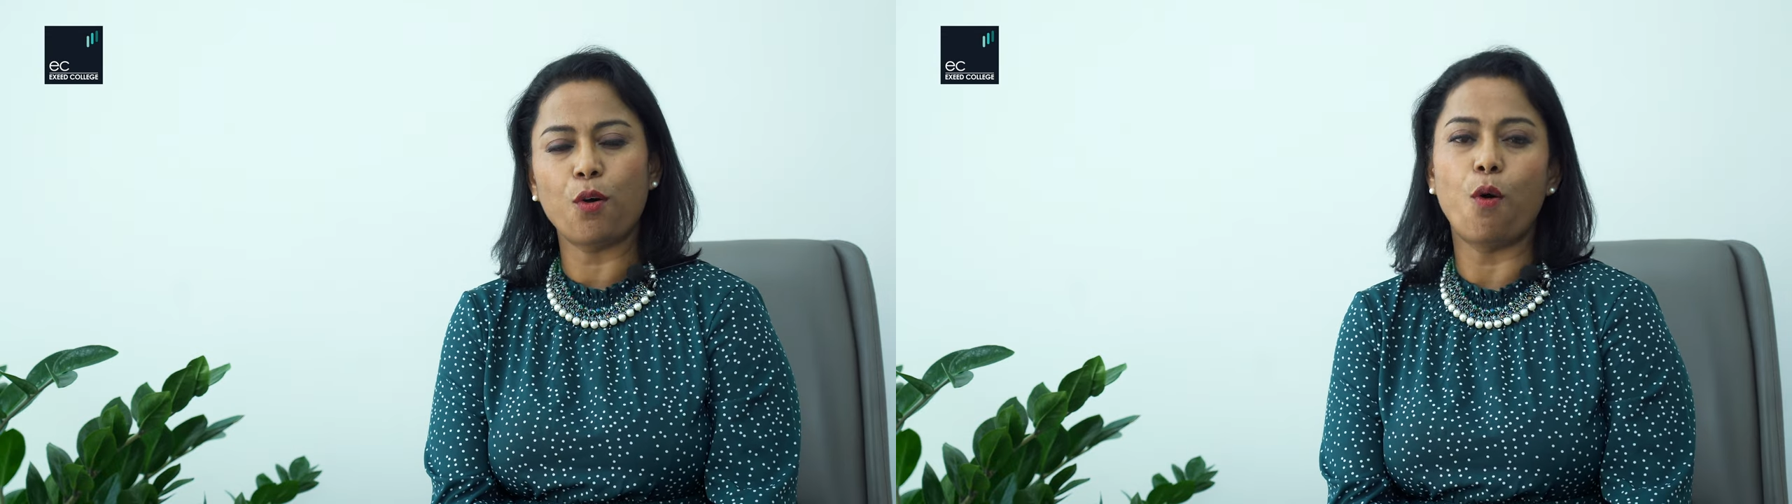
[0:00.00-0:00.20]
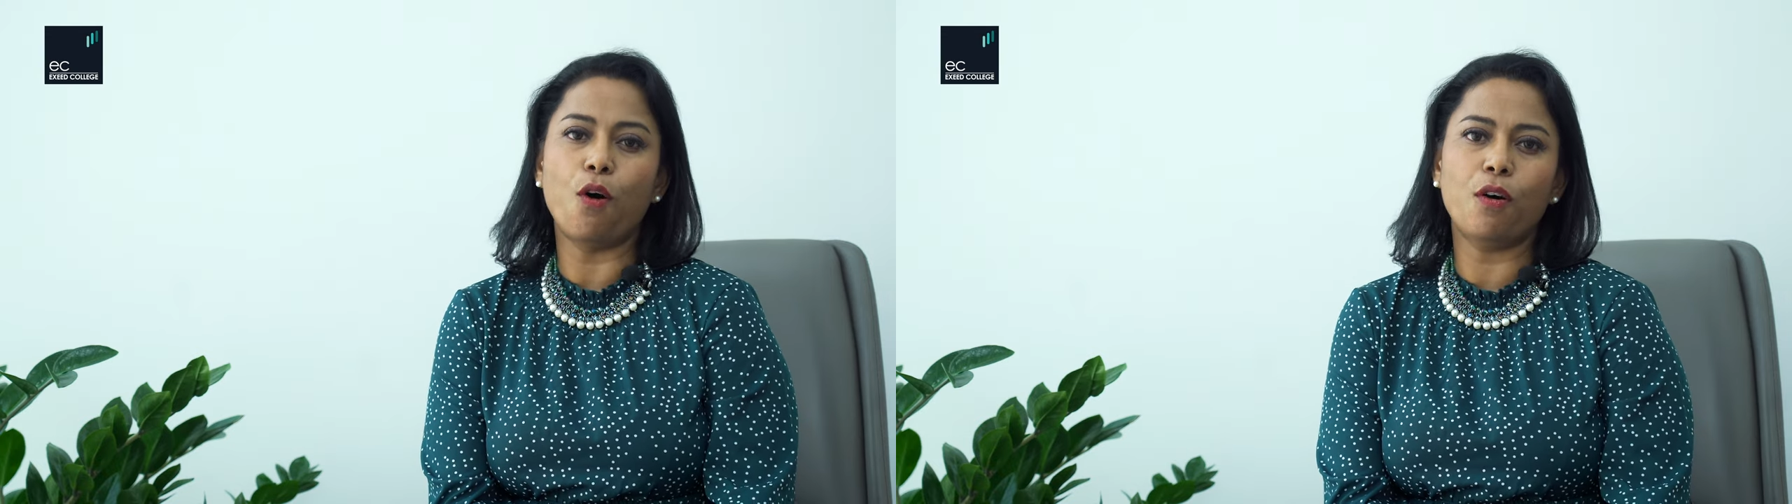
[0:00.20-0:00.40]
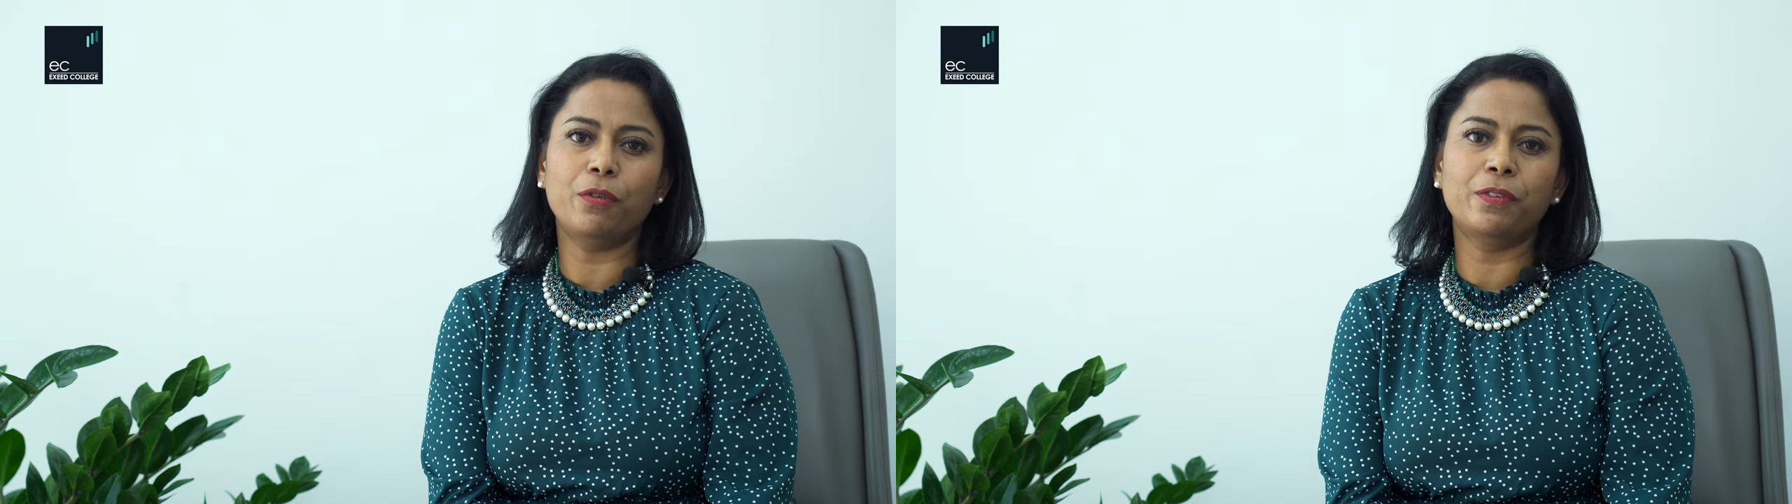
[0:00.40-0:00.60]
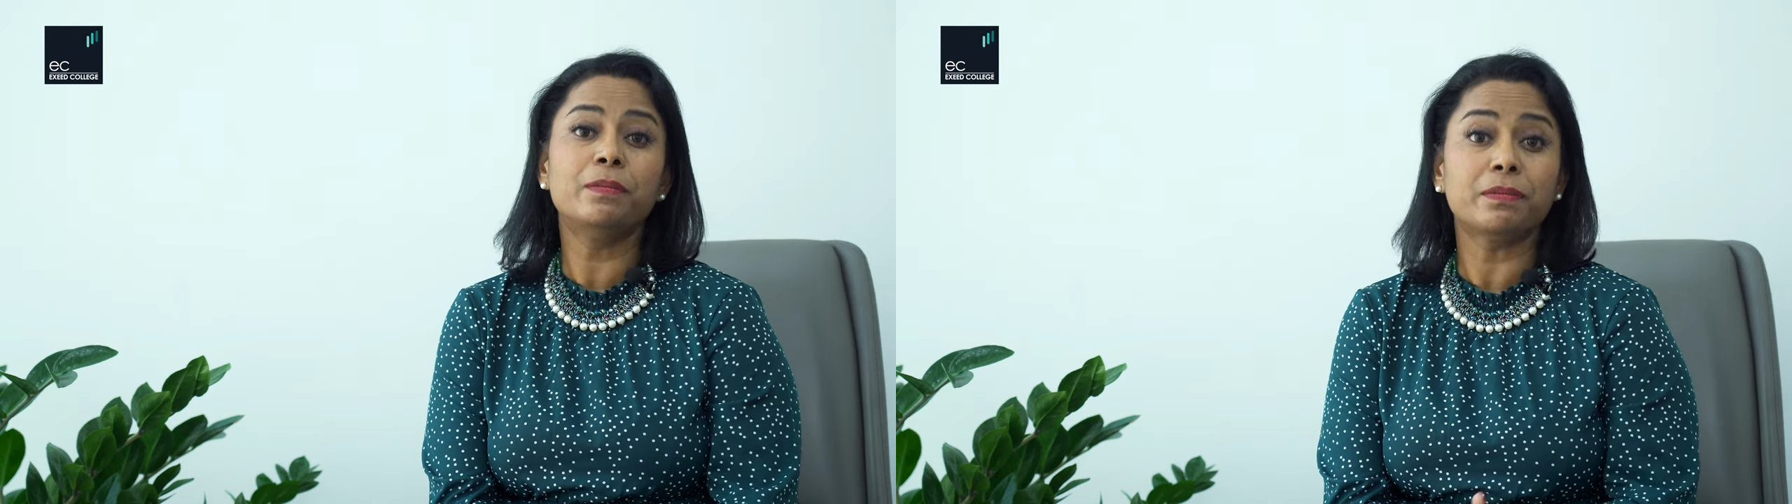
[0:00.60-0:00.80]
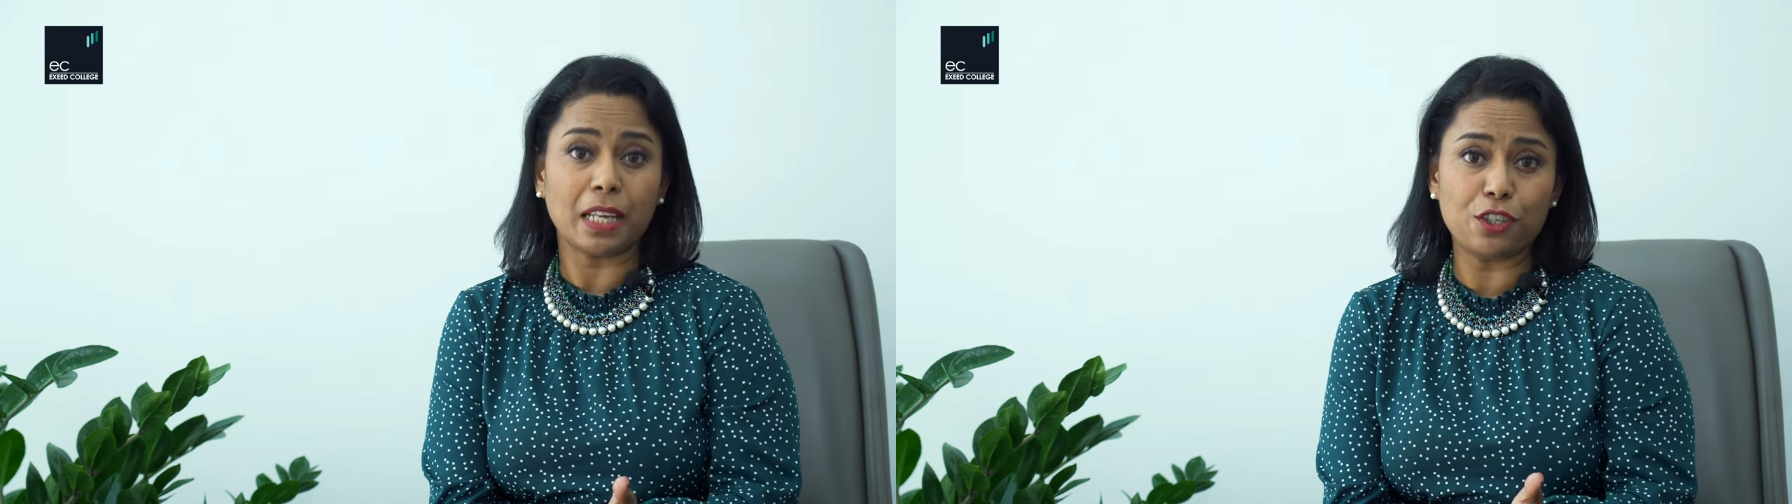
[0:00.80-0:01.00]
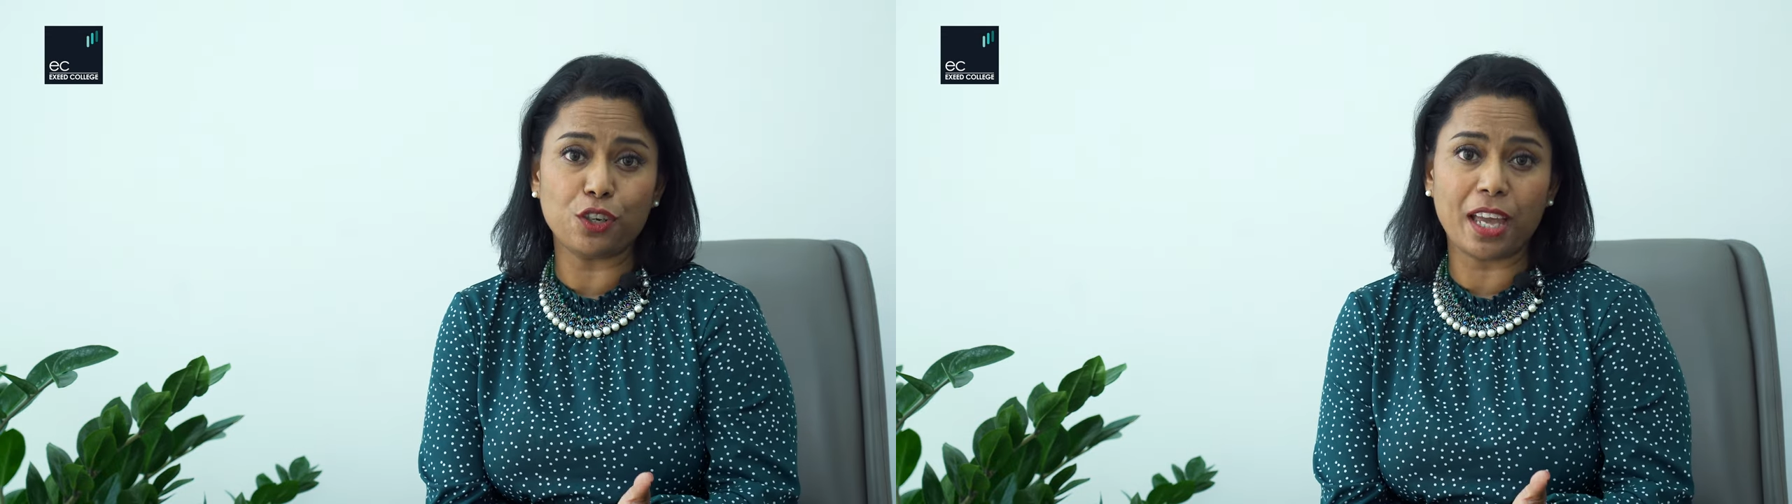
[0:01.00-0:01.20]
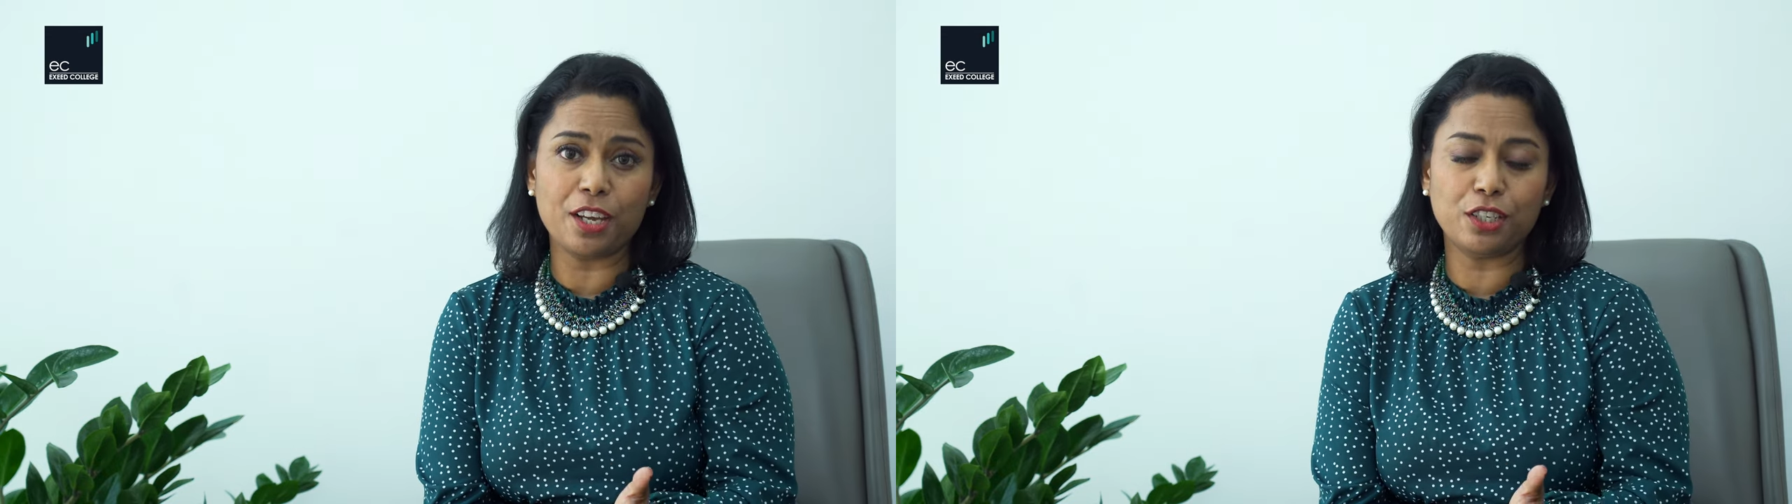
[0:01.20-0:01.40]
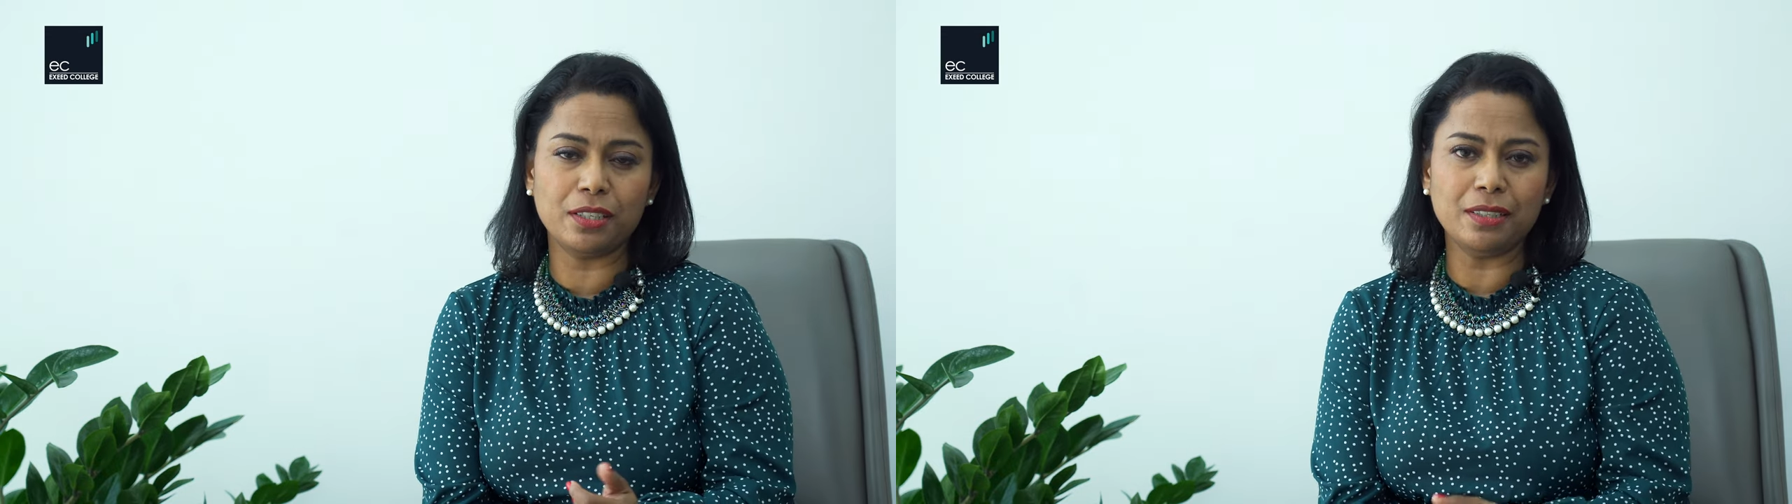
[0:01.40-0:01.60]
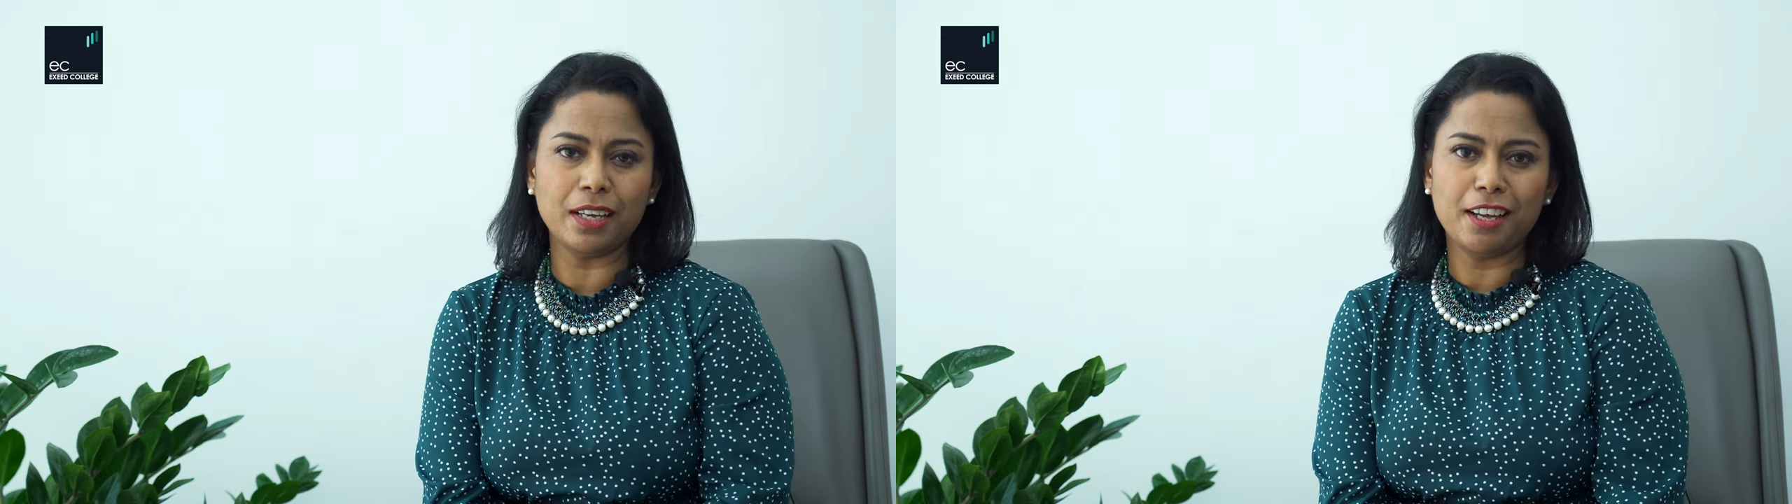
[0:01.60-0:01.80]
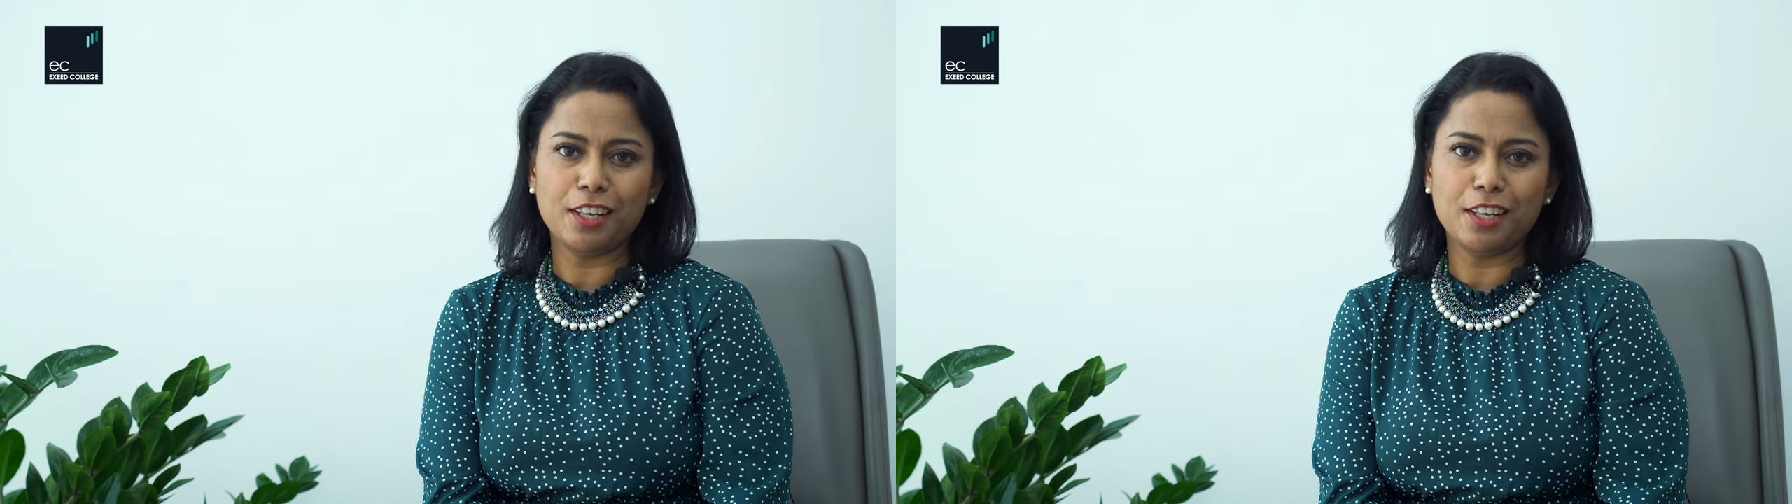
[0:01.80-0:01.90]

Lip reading: of education,